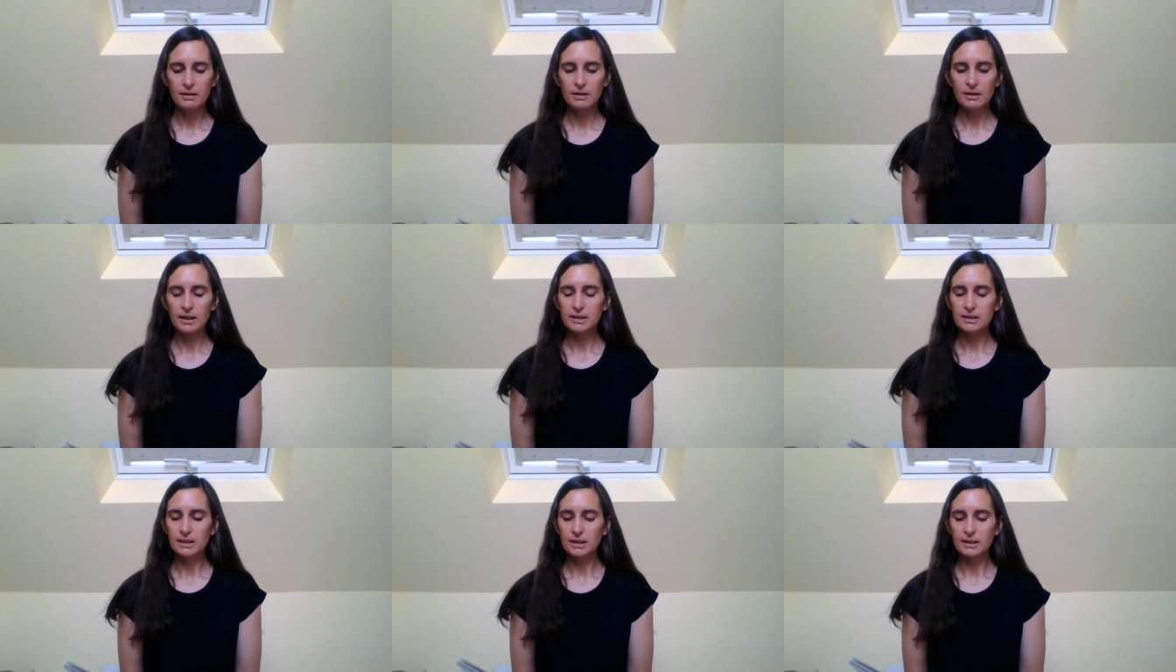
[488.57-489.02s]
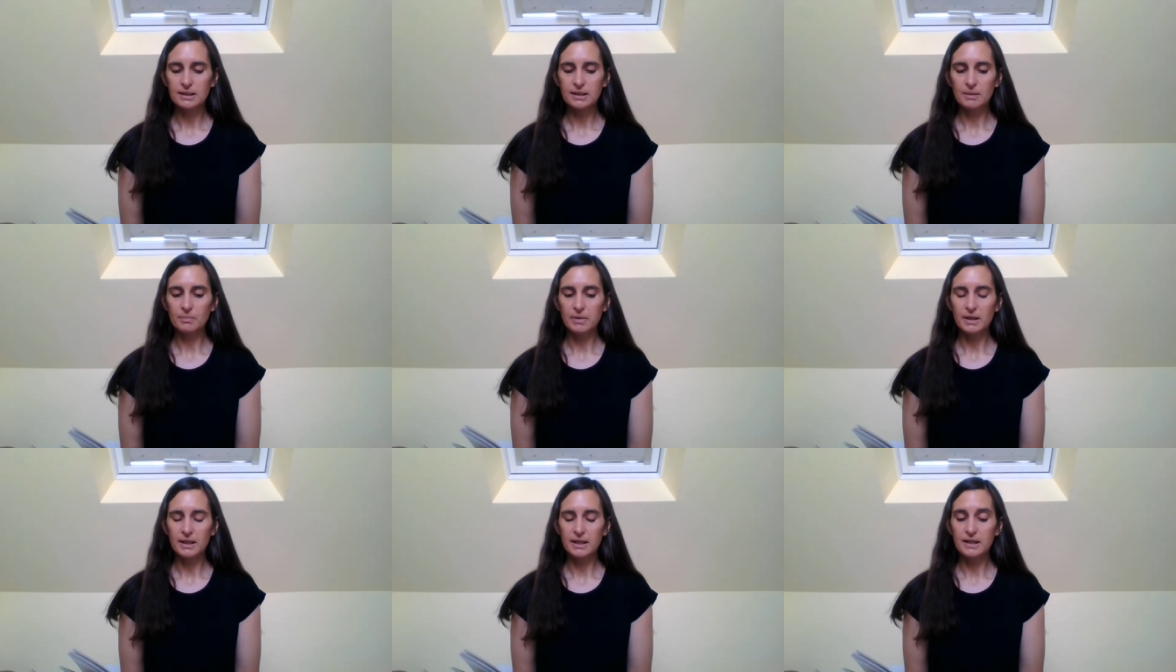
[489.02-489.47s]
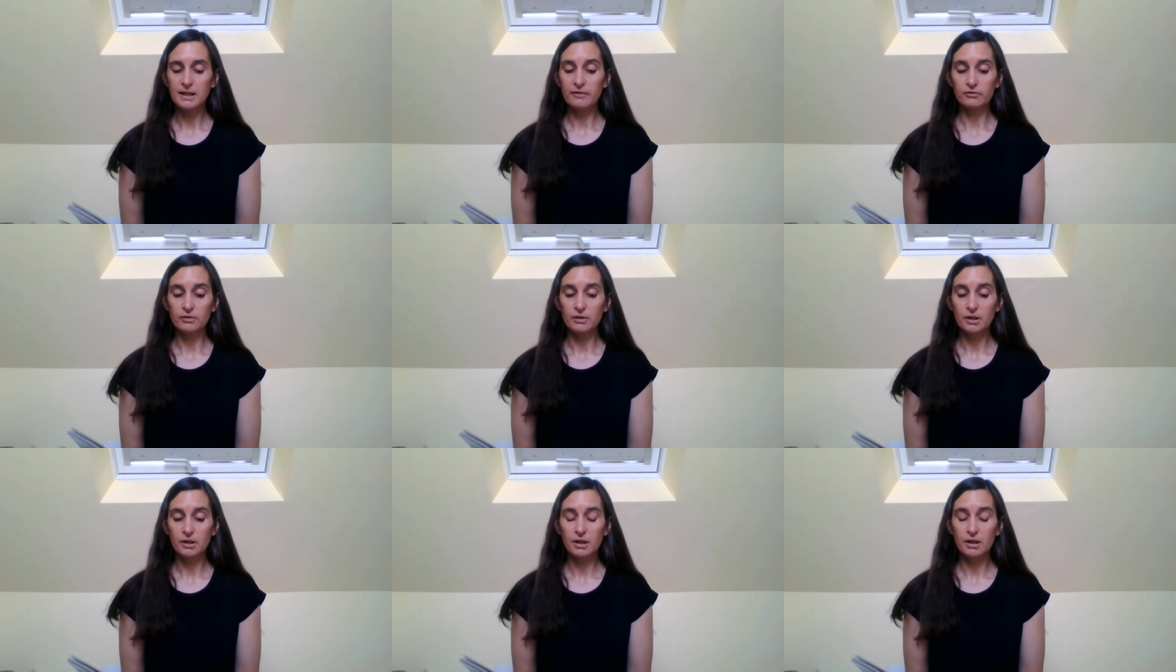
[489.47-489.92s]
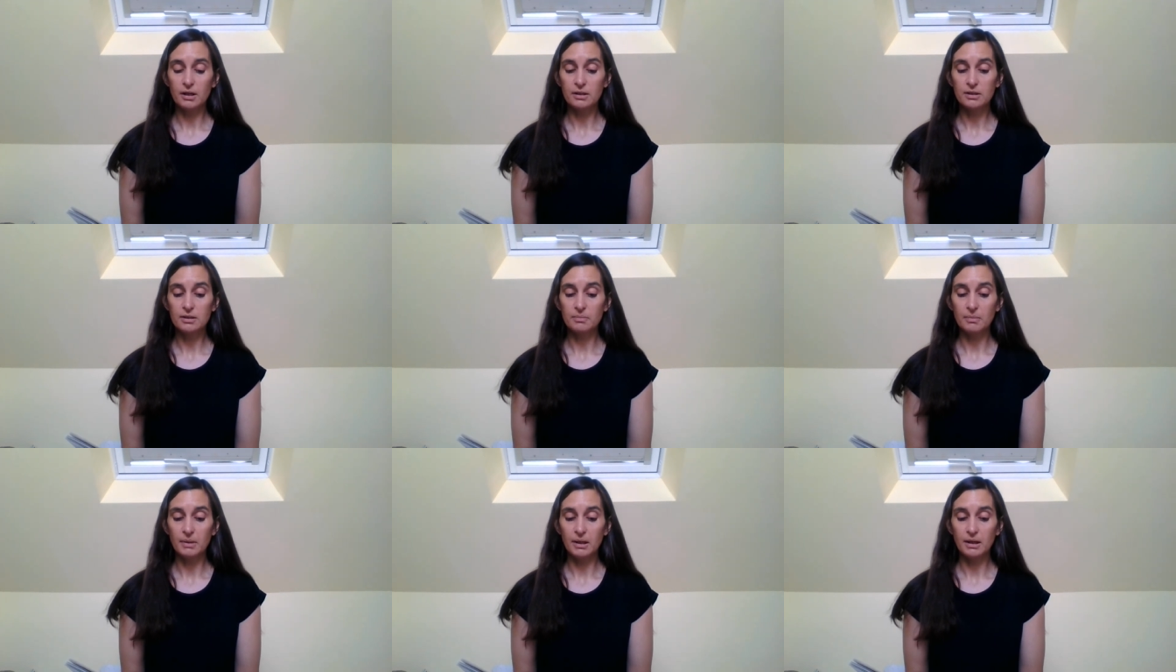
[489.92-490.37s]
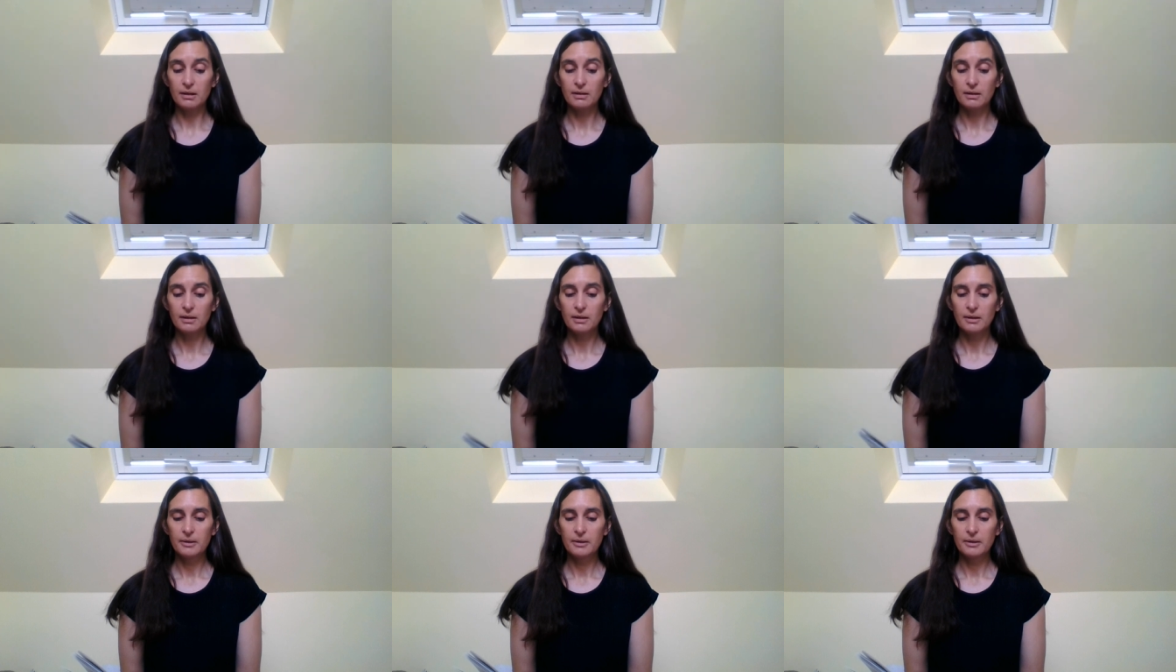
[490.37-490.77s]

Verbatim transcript: It had simply never occurred to me.